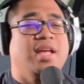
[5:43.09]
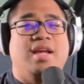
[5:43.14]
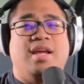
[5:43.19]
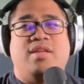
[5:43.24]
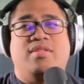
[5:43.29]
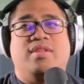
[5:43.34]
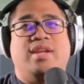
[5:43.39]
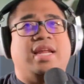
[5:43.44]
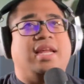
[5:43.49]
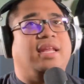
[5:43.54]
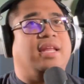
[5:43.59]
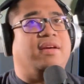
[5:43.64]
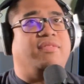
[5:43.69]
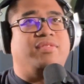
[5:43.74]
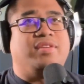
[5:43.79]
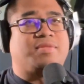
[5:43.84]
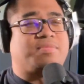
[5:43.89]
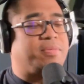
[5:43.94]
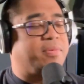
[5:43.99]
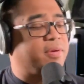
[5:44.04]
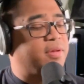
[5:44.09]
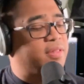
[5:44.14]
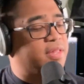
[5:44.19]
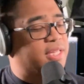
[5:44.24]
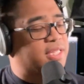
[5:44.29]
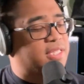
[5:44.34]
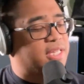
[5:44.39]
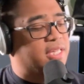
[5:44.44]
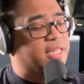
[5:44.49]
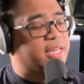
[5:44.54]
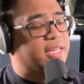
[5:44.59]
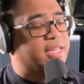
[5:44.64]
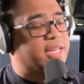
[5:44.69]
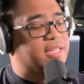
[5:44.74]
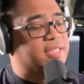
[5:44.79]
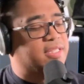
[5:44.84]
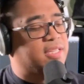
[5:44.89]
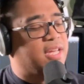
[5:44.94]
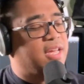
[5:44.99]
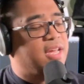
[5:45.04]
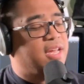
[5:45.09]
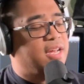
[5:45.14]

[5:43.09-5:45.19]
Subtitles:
And then I love this thing that he does.